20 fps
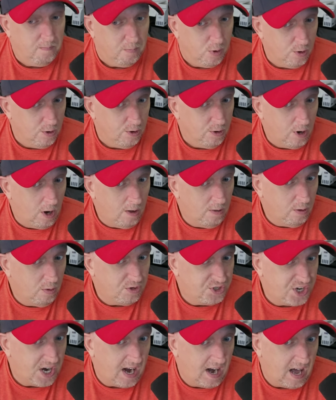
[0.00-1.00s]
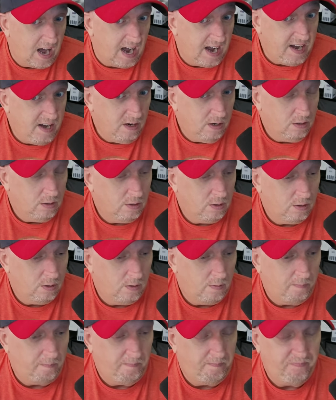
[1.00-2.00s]
murdered all those Jedi,
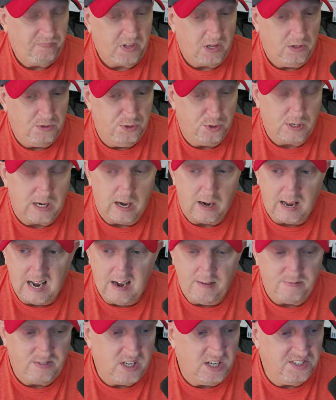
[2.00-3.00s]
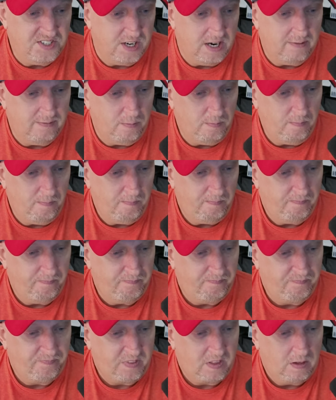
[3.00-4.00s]
took out a half dozen of them.
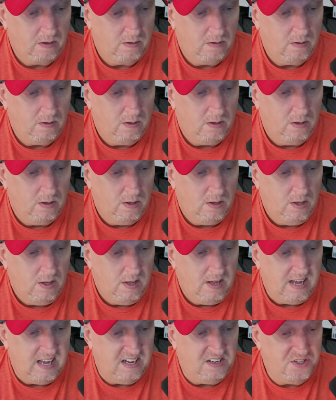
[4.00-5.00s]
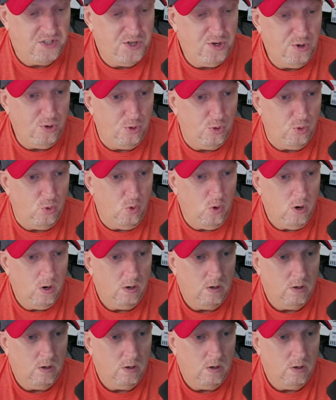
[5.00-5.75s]
And two,